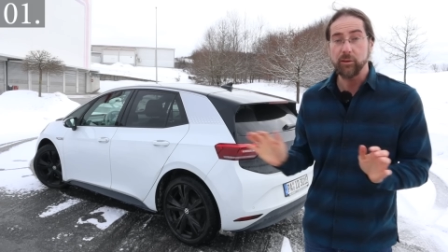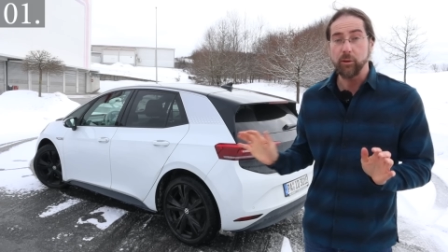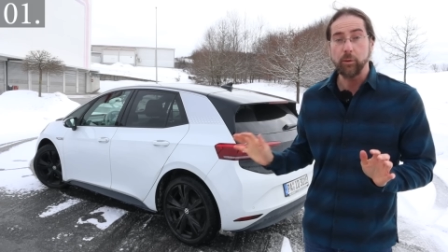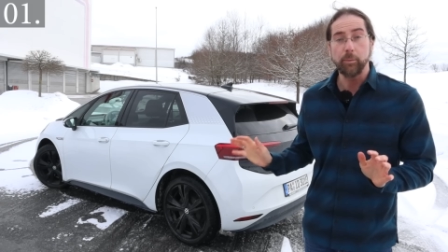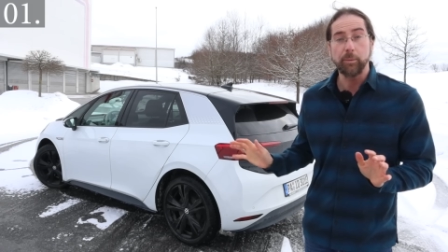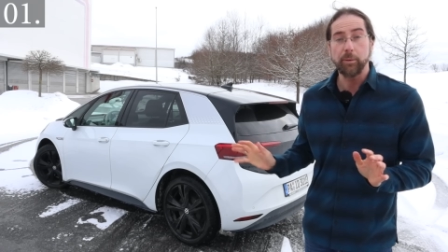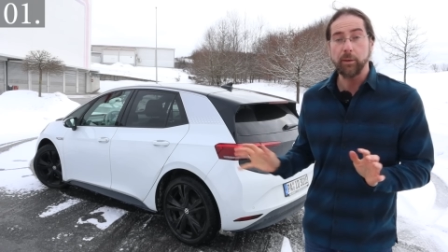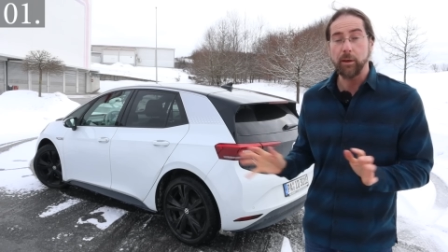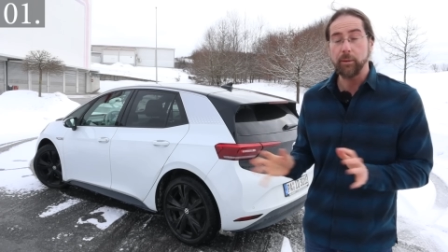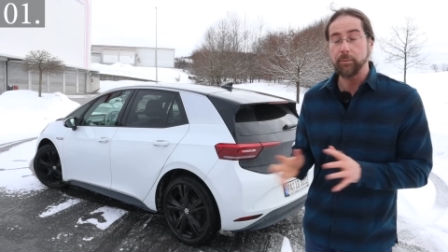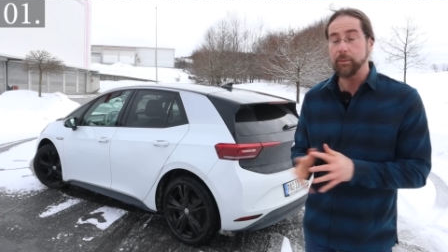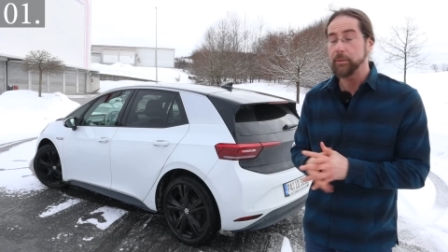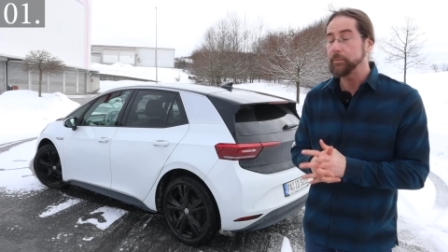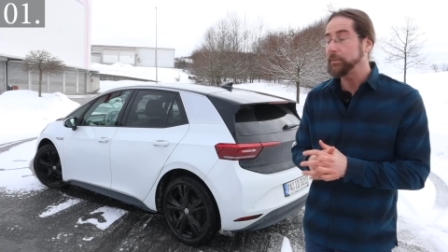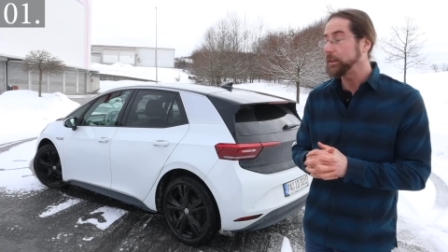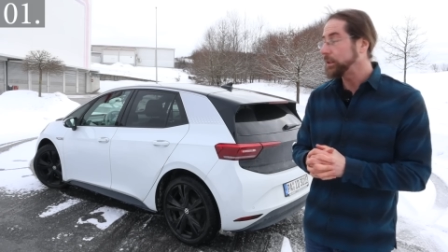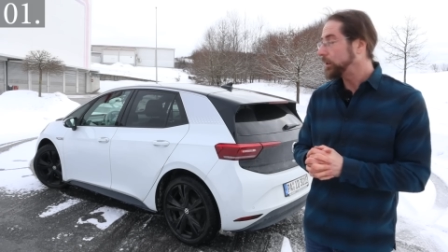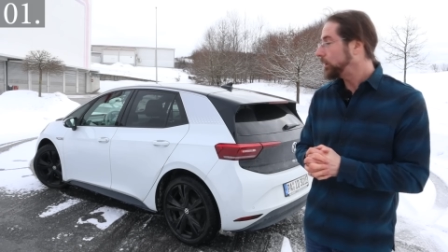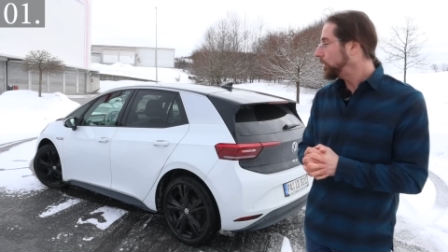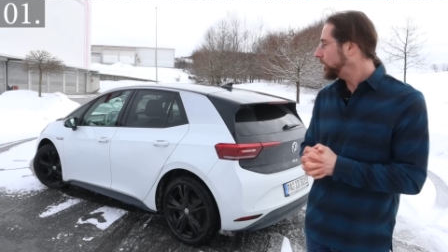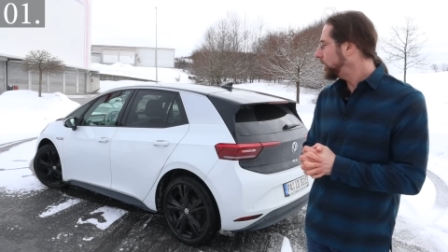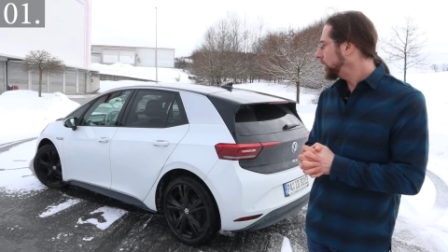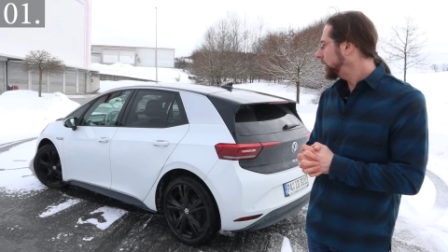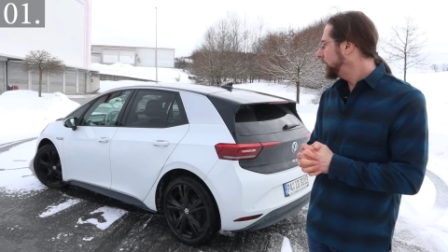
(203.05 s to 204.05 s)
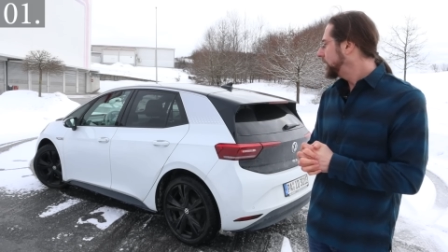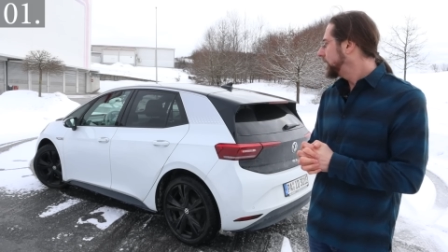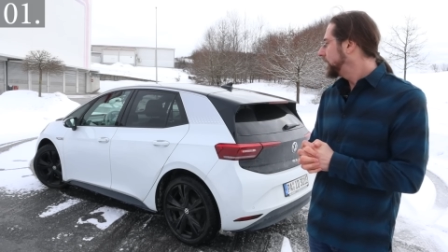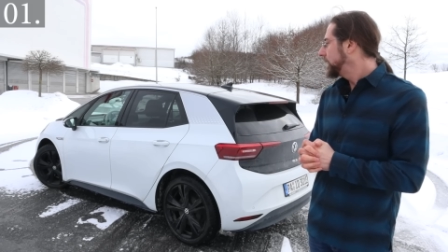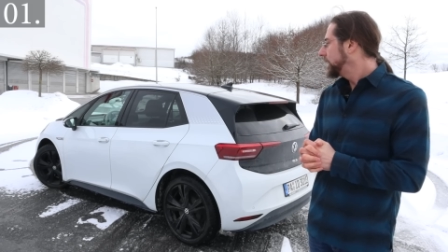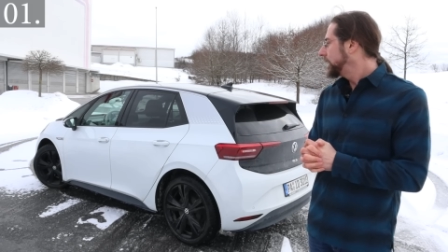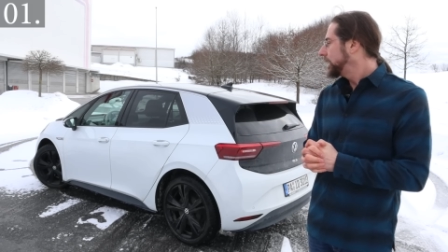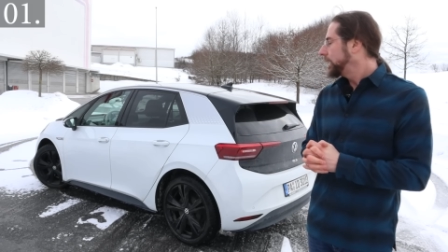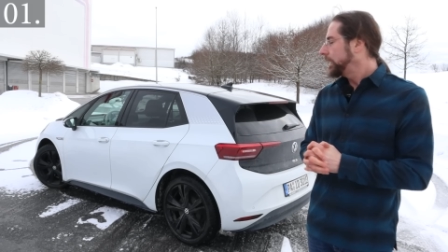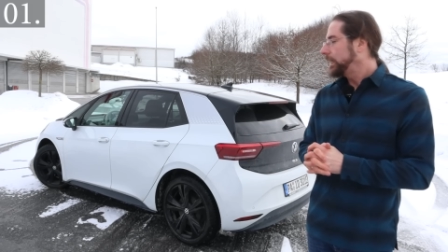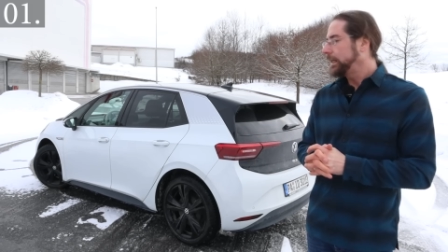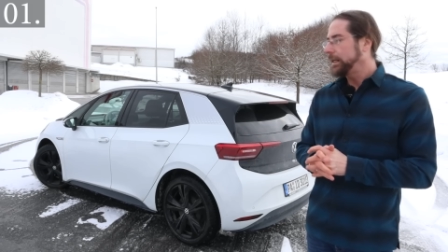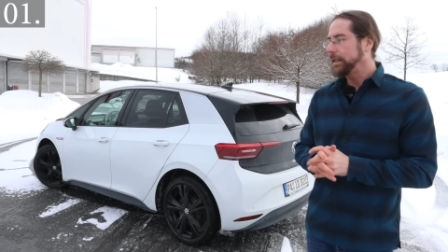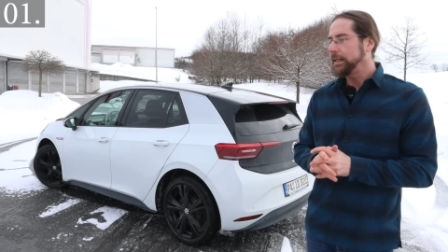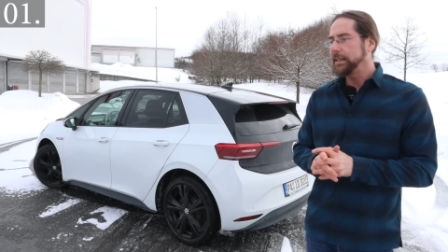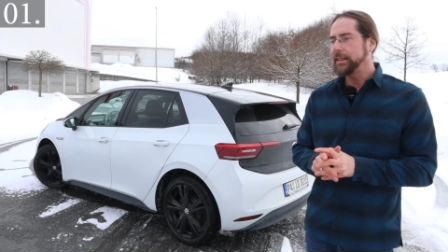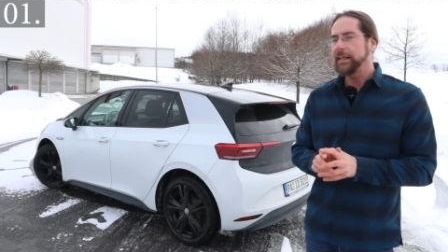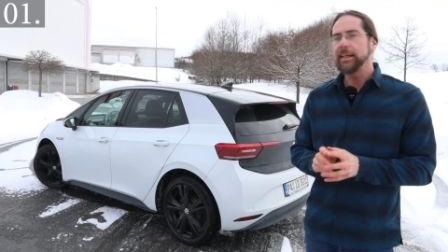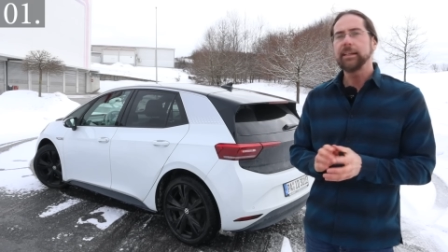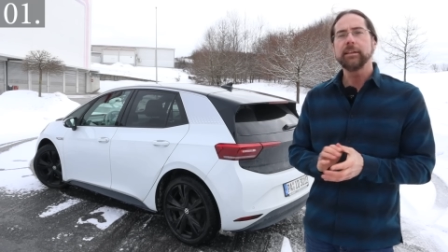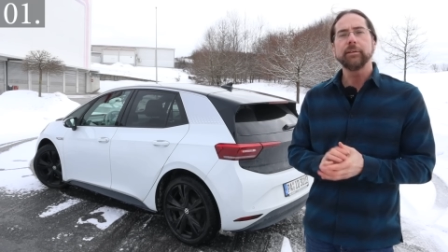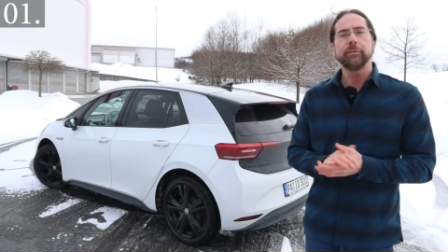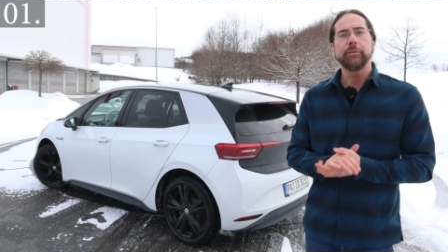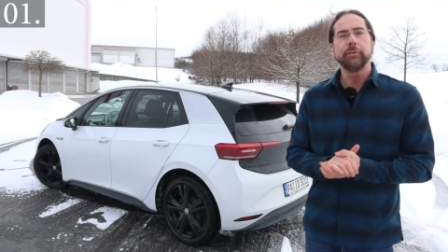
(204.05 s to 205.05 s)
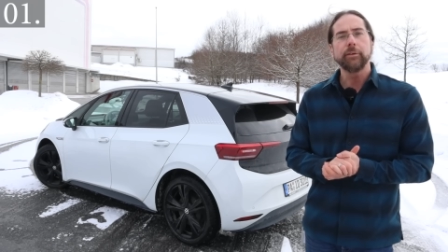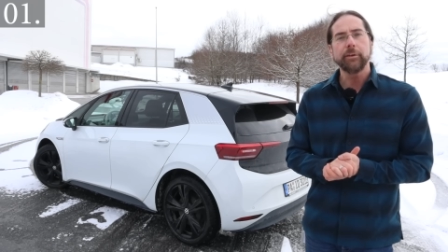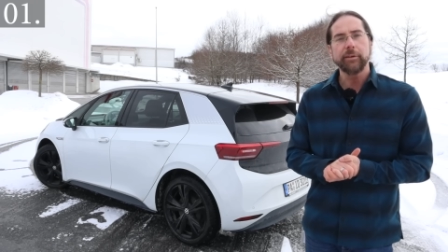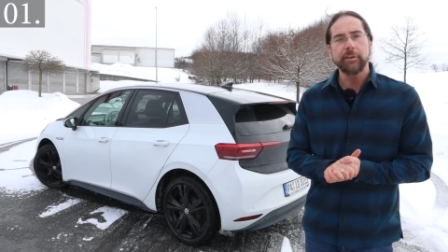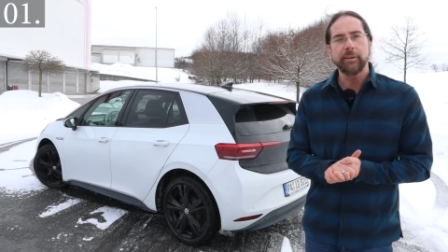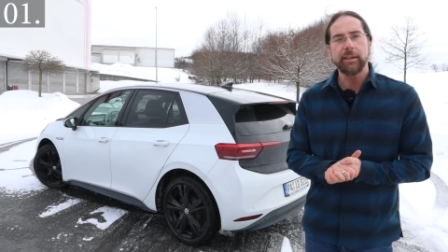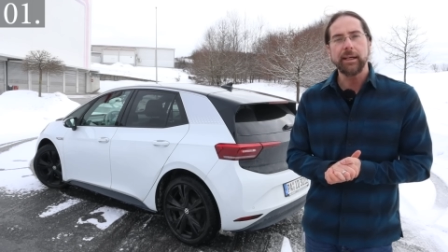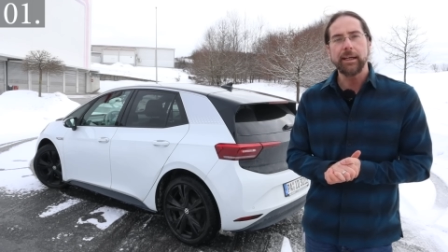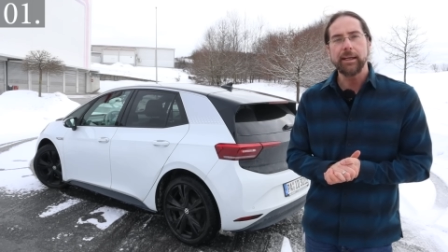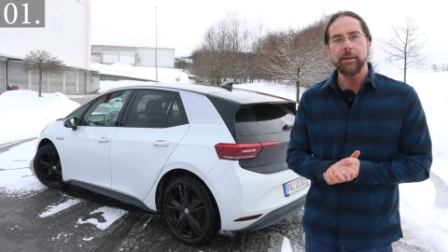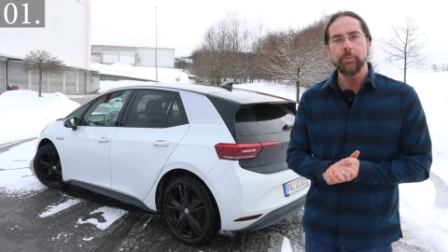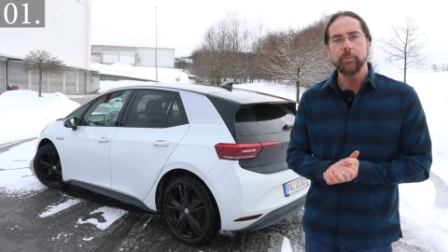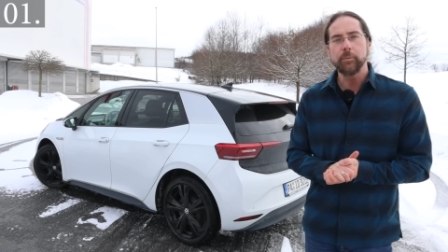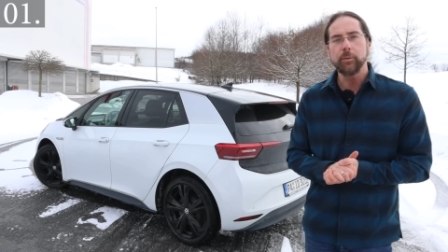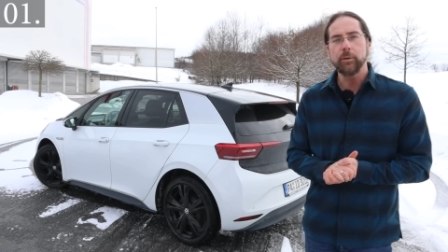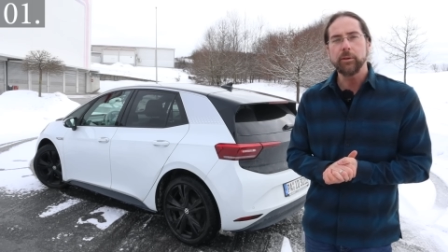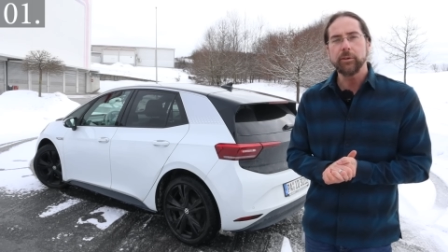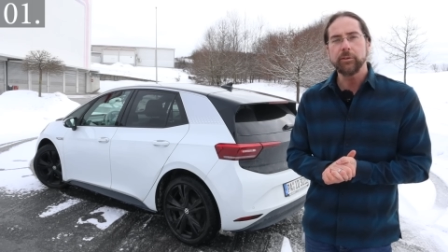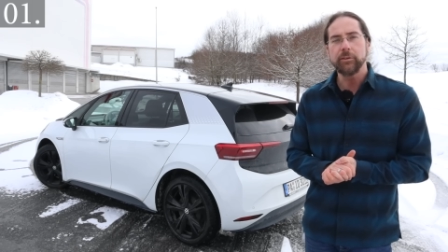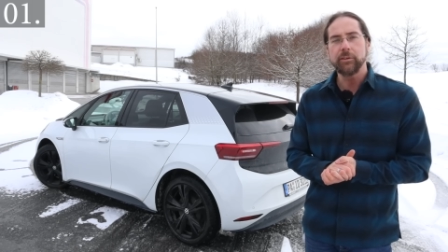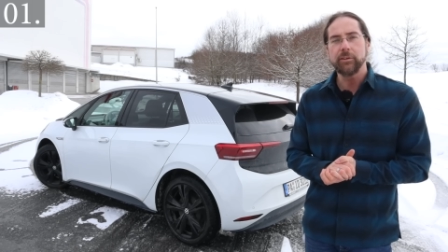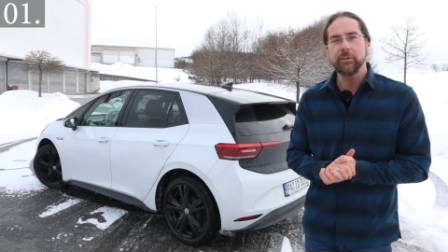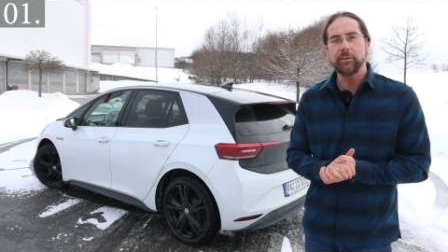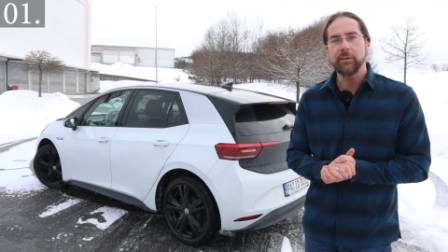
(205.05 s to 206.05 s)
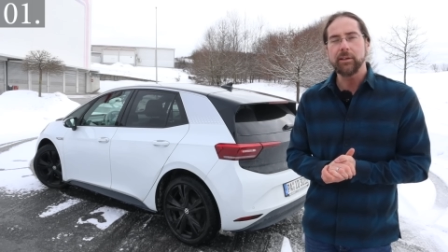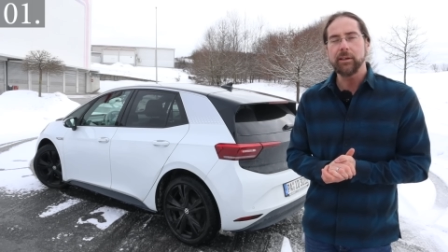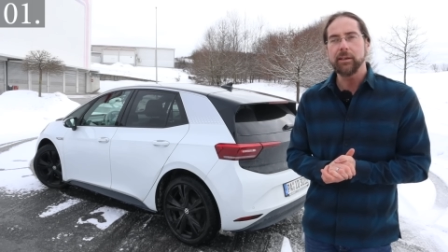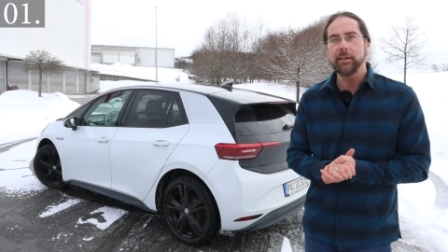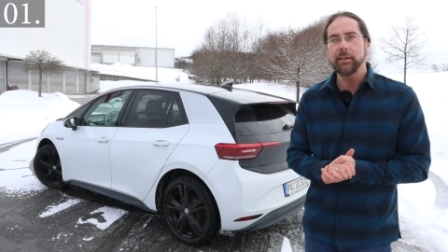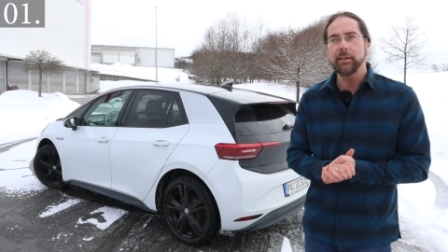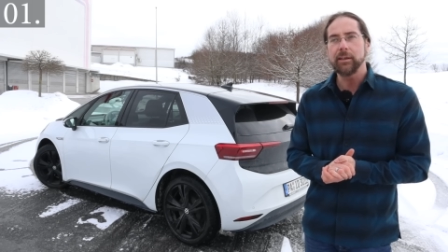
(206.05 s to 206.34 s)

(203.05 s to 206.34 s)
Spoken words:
no problem at all. And the fourth time was